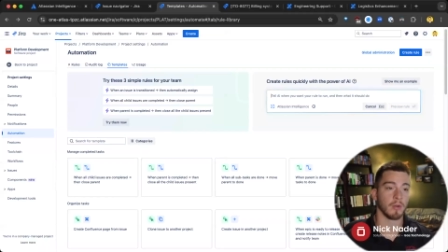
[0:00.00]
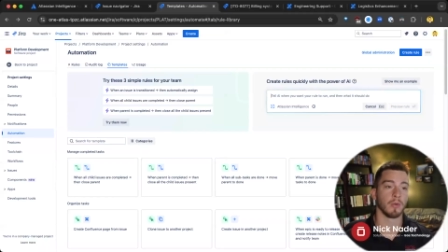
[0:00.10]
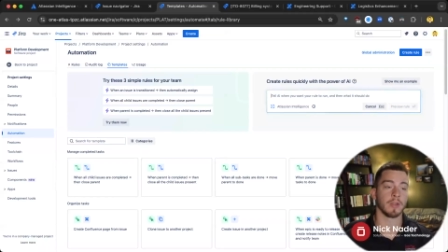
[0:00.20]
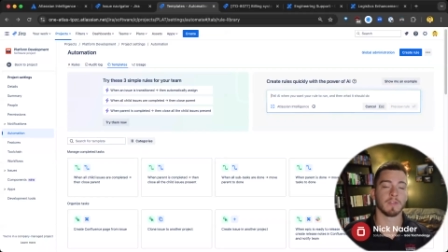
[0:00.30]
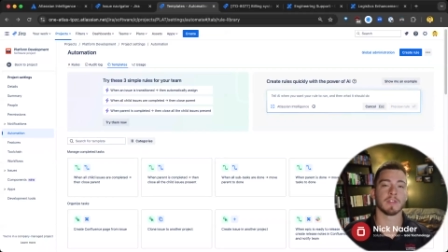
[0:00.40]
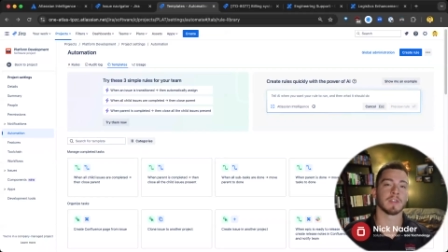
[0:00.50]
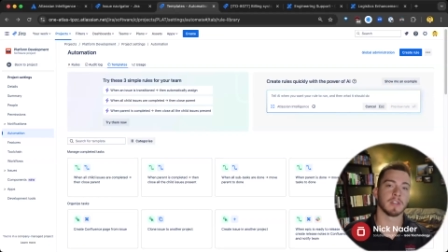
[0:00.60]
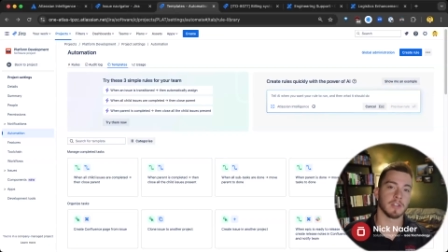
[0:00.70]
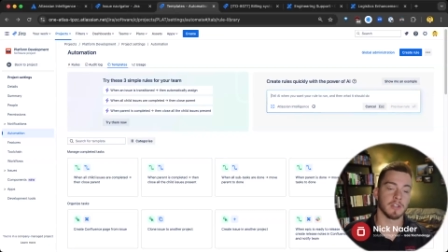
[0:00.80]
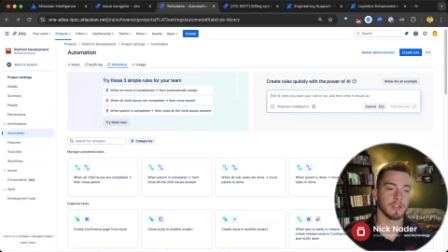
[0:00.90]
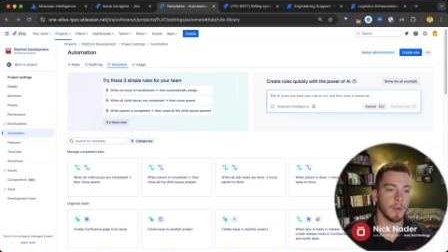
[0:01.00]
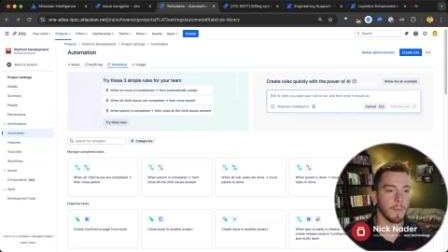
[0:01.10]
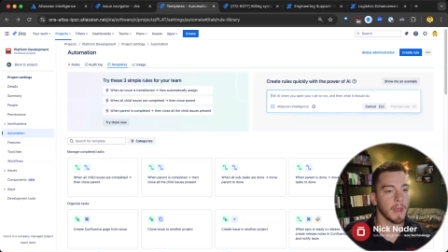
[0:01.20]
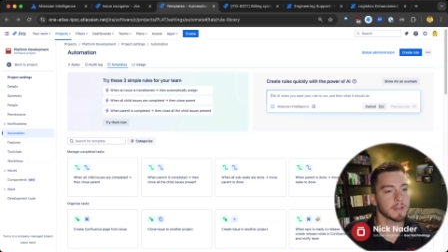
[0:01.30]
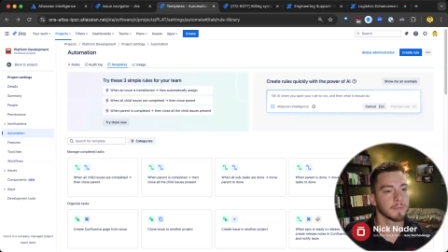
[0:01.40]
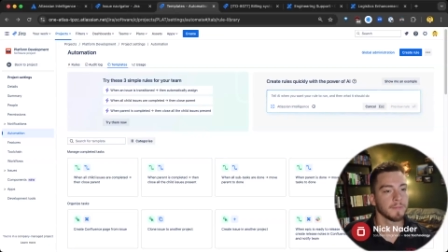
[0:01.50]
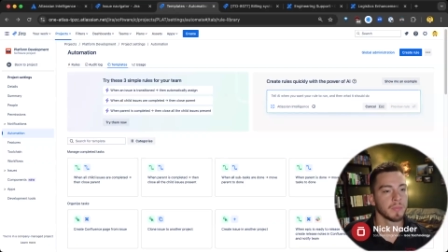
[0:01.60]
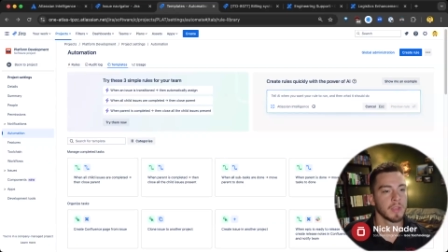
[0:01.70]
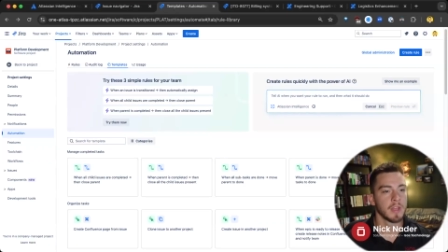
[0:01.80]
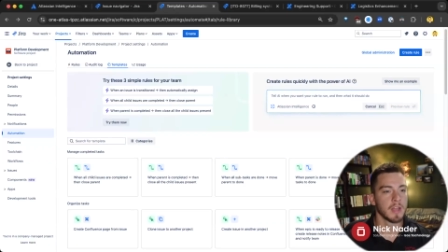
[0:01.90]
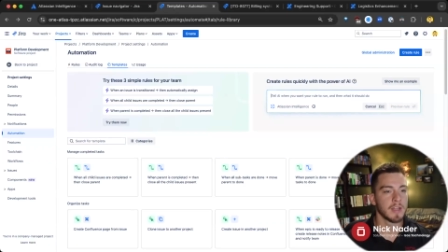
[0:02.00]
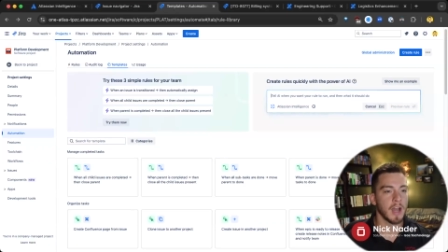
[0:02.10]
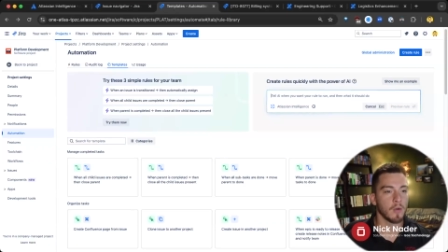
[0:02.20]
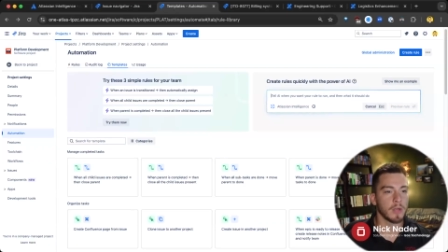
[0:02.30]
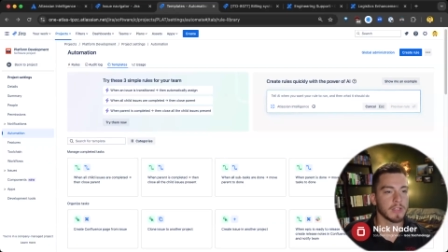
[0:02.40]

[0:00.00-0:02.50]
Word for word: Only if these conditions are met. Now we can